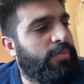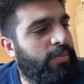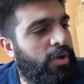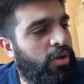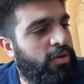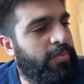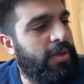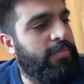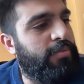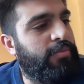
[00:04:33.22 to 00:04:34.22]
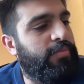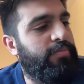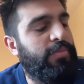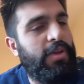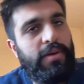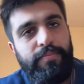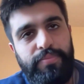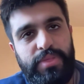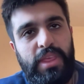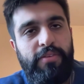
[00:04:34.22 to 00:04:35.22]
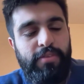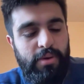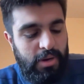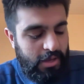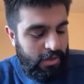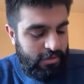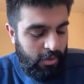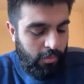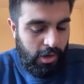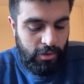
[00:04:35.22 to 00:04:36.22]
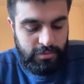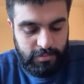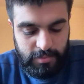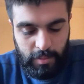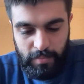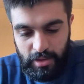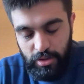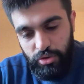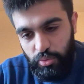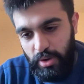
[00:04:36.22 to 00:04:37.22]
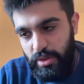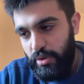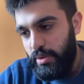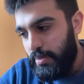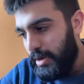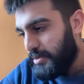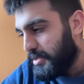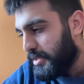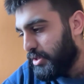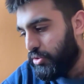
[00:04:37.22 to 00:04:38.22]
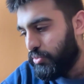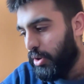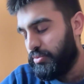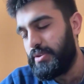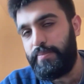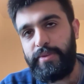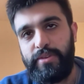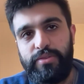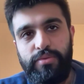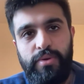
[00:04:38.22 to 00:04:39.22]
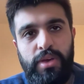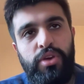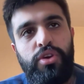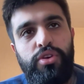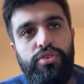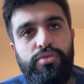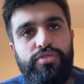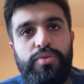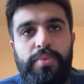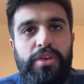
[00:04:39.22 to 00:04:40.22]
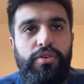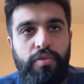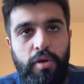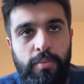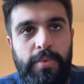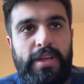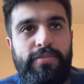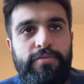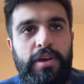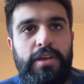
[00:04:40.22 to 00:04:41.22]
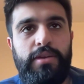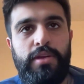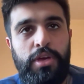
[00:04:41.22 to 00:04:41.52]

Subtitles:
A lot of people, they feel like someone owes them something. You are the only person that you owe something to. You should be your own best friend.